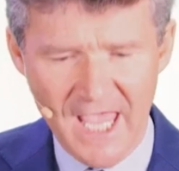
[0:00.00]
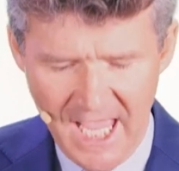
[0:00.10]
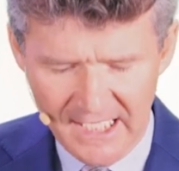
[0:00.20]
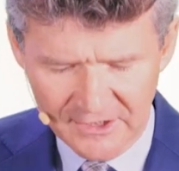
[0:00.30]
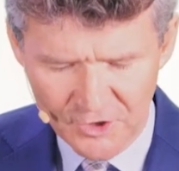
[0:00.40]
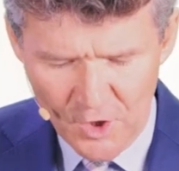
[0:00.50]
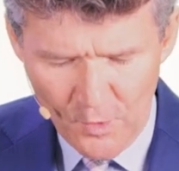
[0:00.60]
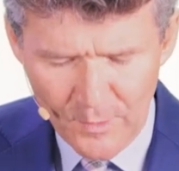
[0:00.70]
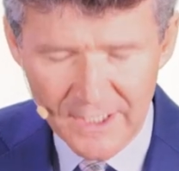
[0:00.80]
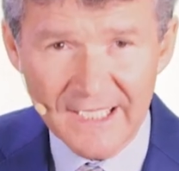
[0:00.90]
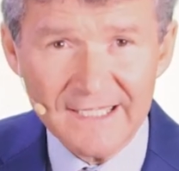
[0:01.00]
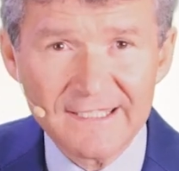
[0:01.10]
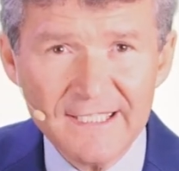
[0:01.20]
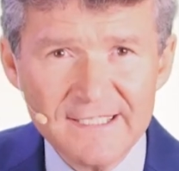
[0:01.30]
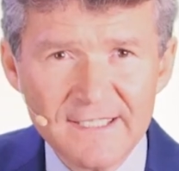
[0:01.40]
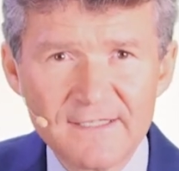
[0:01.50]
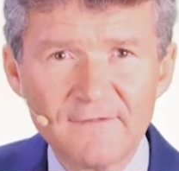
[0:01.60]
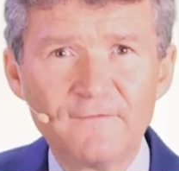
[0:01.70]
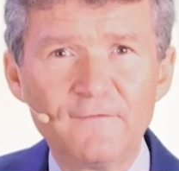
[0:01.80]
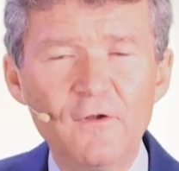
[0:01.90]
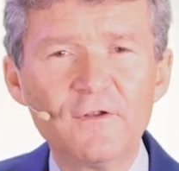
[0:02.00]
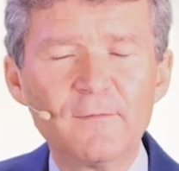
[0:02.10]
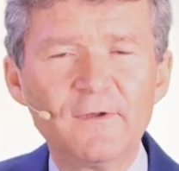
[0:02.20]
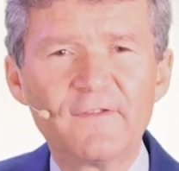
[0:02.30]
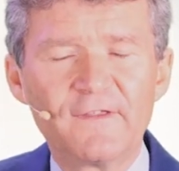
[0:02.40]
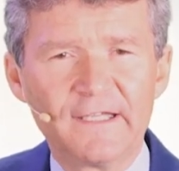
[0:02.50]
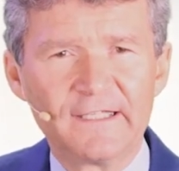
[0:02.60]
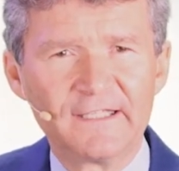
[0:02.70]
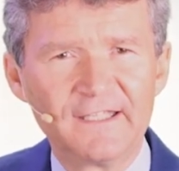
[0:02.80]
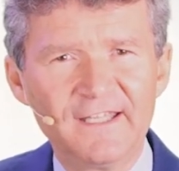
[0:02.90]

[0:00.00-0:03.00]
And knowing that this is the vulnerable thing,